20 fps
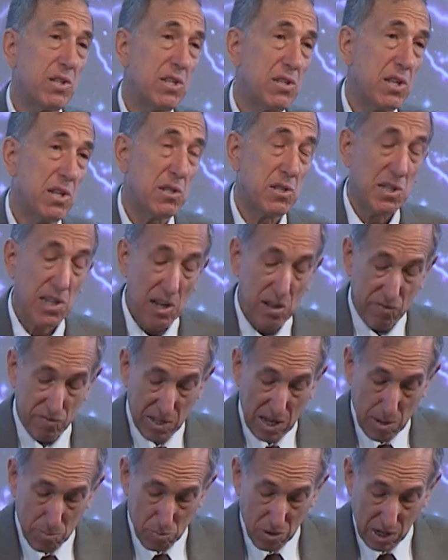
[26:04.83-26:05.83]

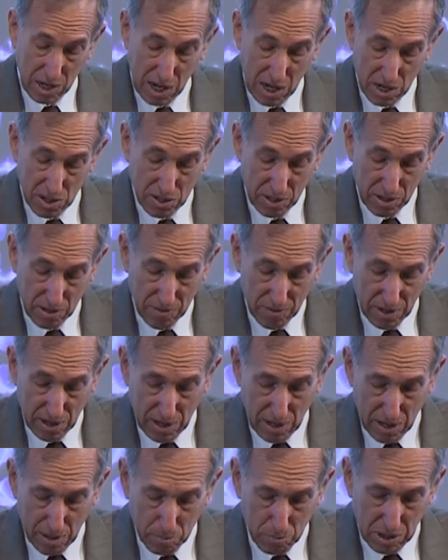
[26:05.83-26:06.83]
self-deprecation.
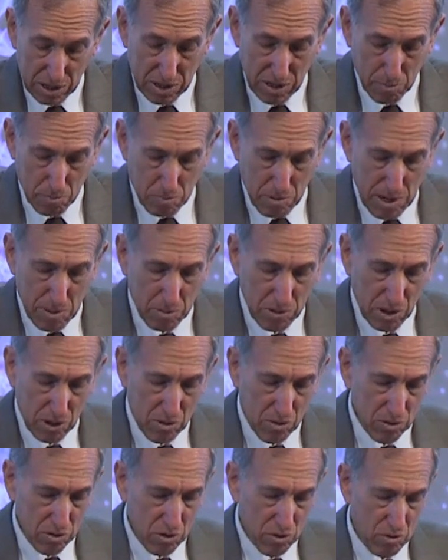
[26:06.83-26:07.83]
But the
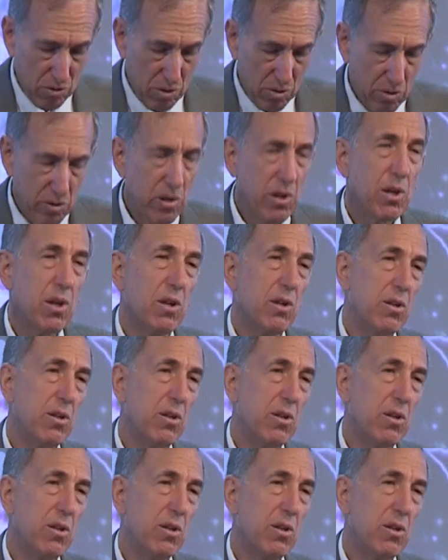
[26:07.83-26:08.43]
biblical truth